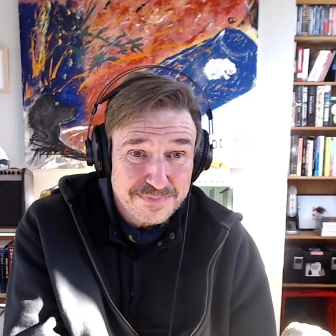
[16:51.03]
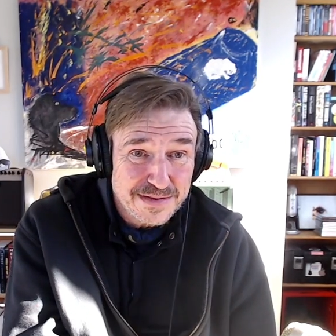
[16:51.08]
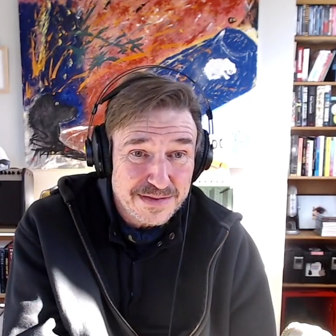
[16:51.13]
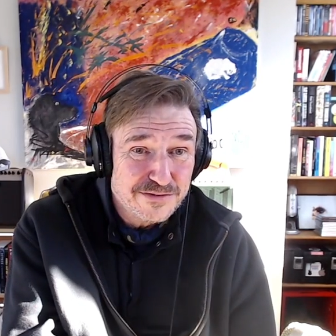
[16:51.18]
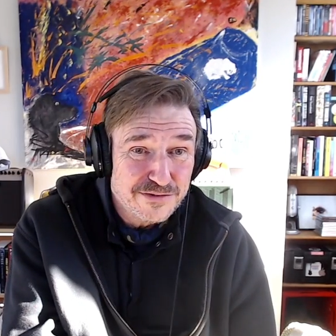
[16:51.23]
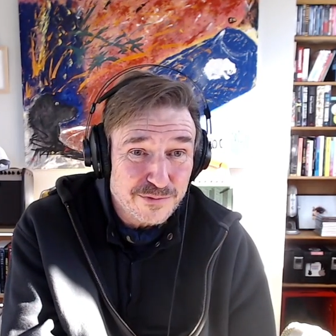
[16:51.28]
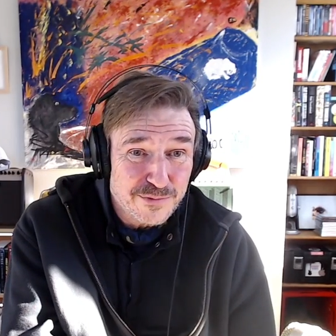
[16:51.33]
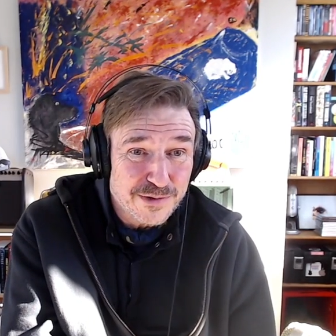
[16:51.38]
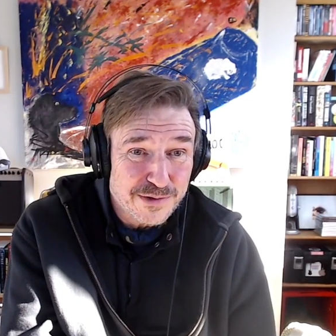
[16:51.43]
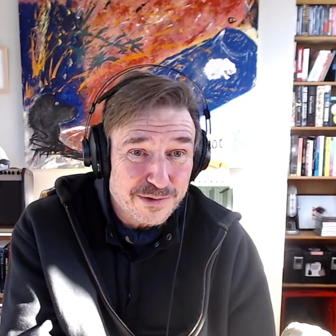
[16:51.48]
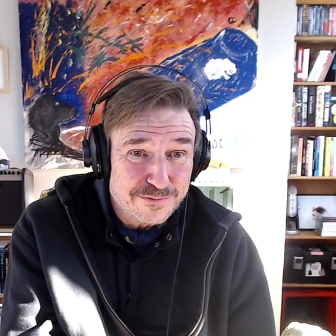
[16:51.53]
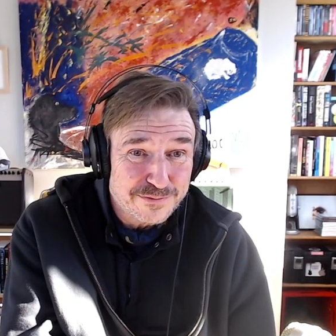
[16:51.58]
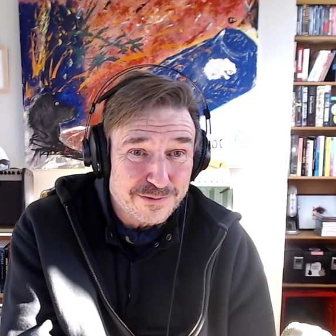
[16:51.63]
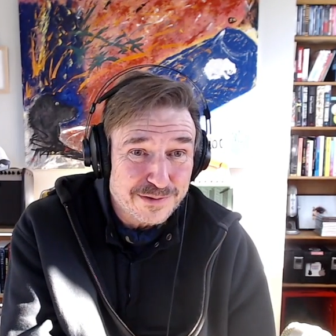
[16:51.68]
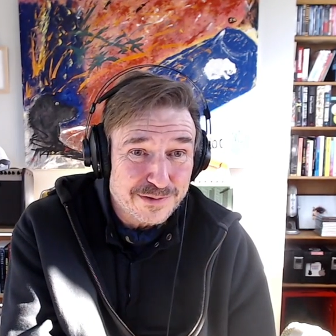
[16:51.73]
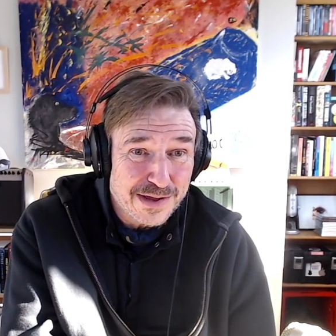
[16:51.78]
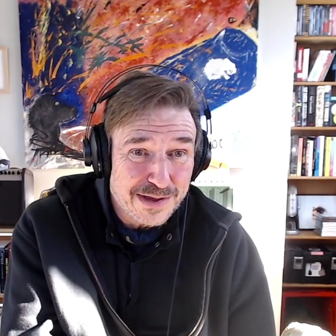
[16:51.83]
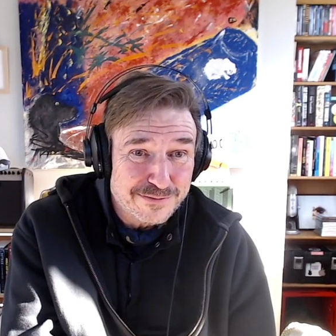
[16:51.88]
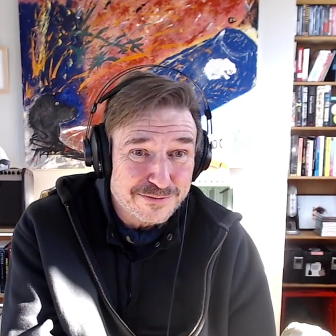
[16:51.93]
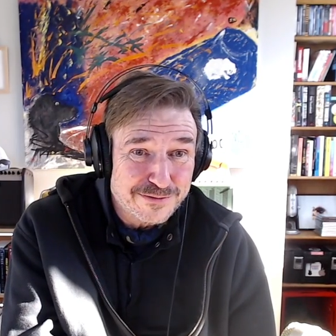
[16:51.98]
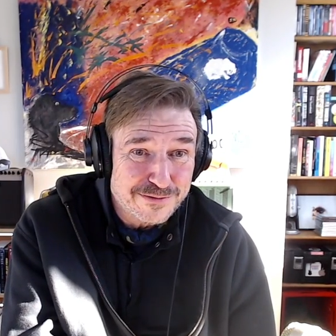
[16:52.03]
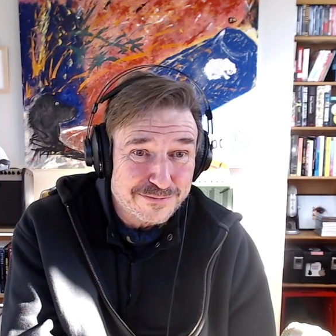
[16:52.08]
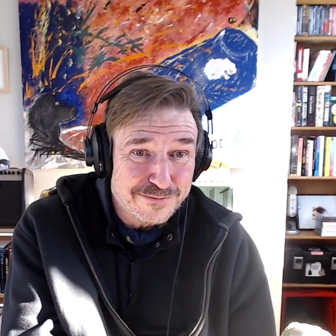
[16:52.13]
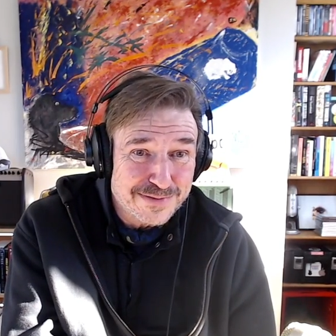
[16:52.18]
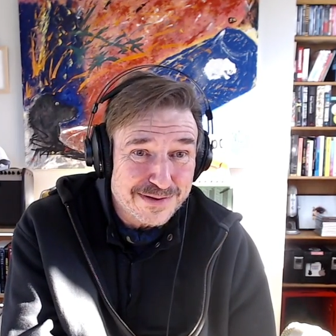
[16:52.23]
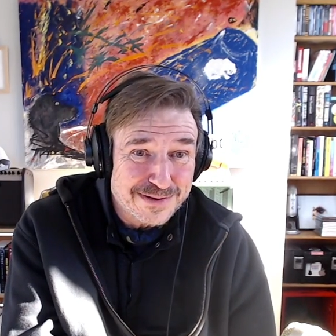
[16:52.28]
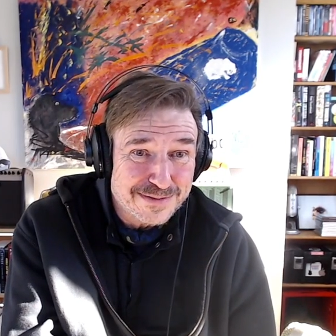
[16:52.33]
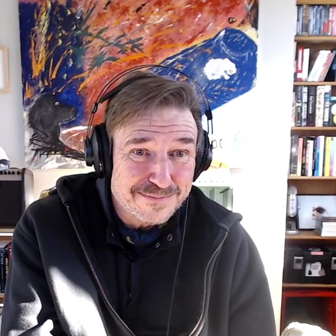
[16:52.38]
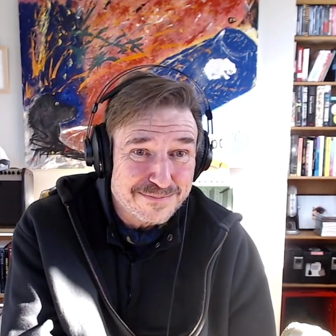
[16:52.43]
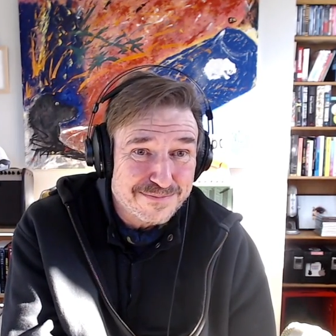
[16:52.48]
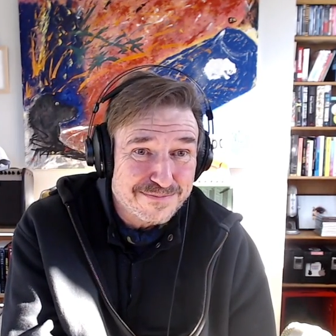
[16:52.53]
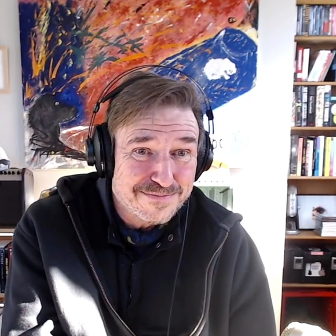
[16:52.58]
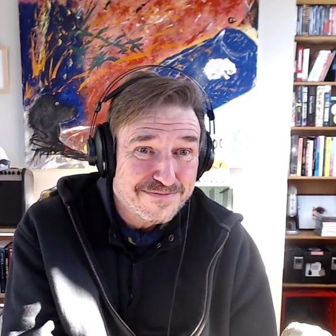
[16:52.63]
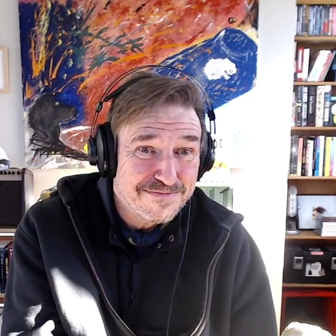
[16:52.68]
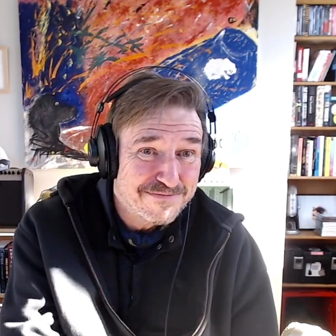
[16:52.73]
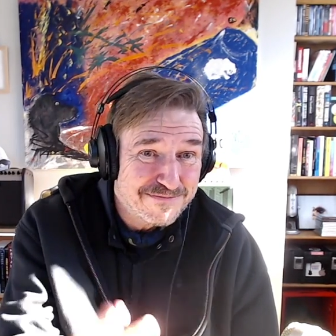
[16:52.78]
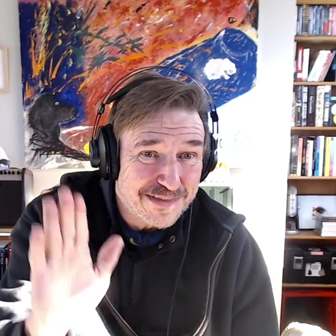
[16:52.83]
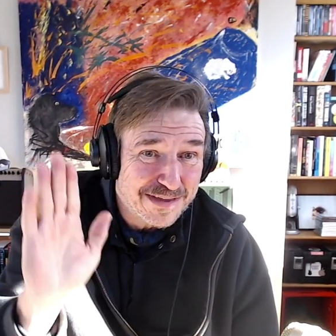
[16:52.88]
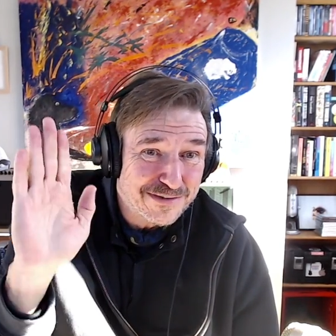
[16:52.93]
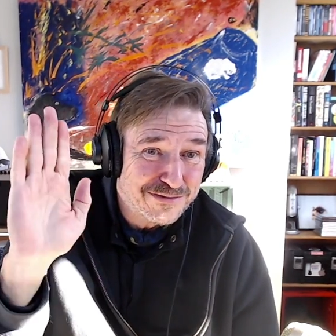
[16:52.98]
It's a Wonderful Life with me.
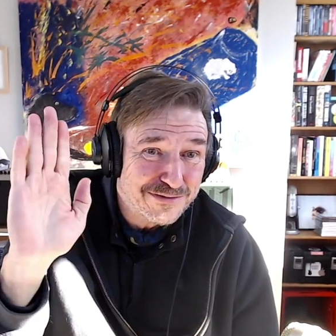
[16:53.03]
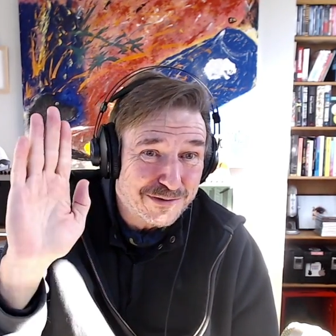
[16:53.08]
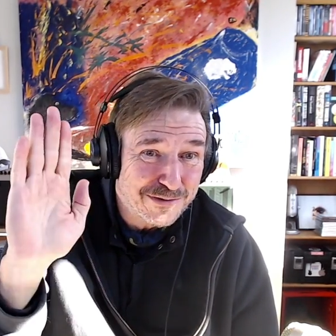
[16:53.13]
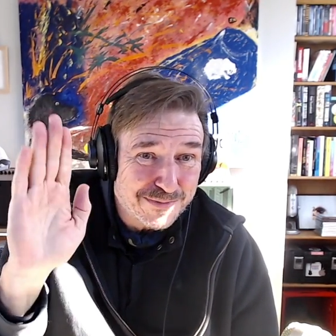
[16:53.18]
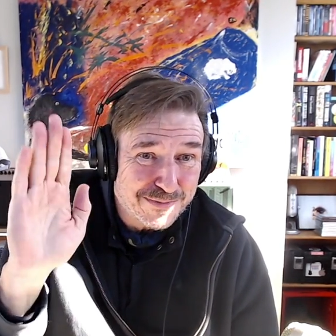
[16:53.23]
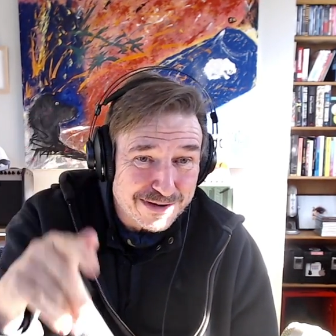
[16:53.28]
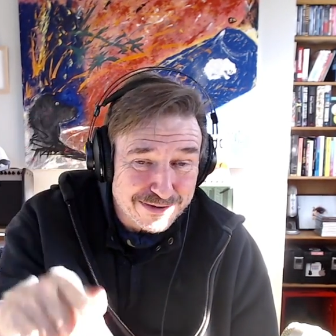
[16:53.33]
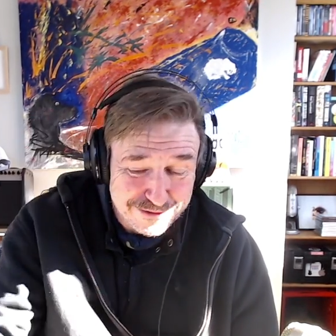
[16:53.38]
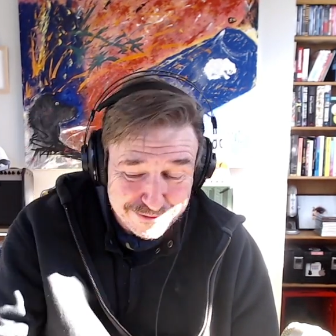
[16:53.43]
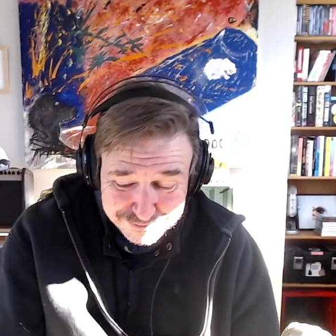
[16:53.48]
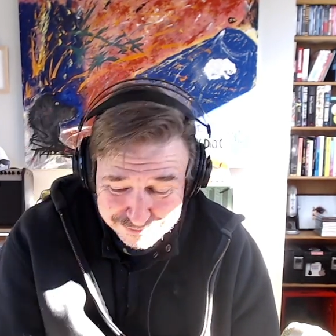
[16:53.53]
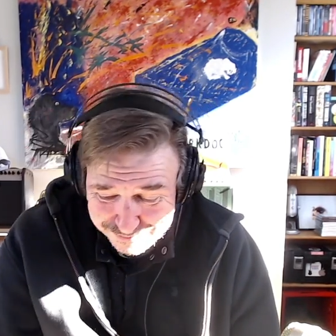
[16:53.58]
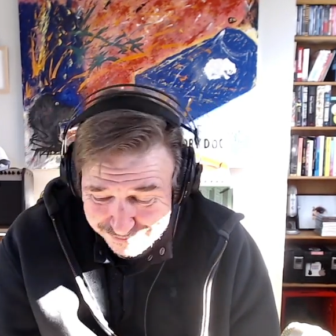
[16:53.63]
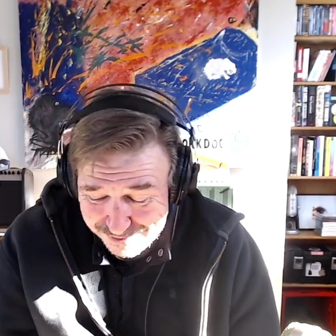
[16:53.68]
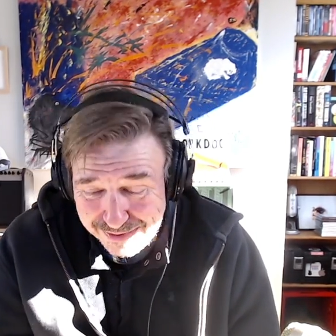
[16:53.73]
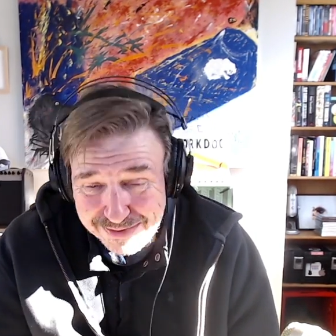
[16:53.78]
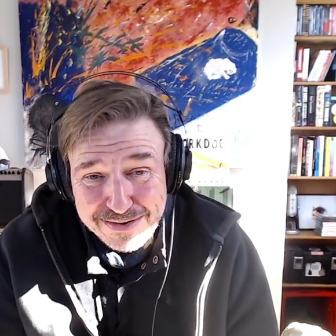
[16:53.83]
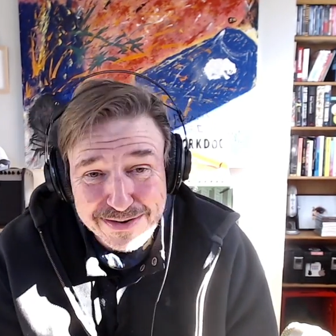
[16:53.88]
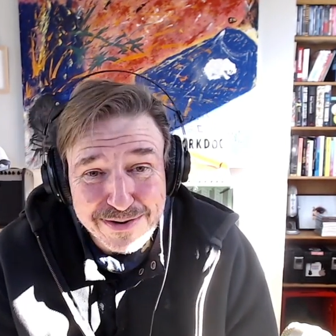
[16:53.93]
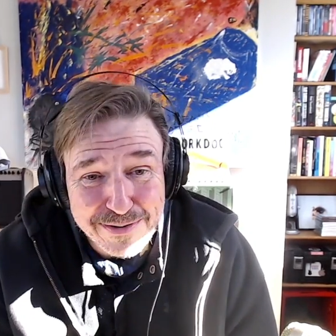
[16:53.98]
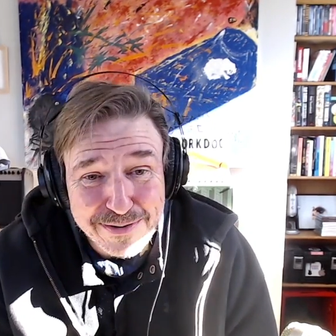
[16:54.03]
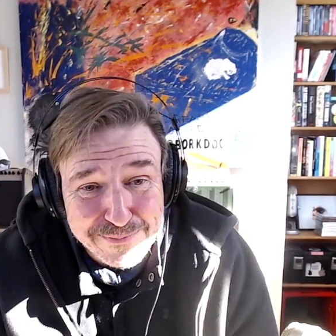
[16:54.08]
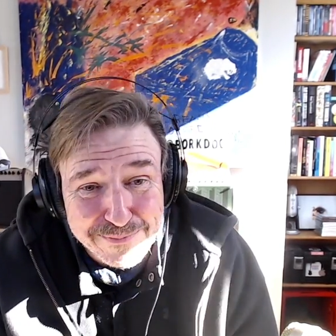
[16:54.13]
Thanks so much. Take care.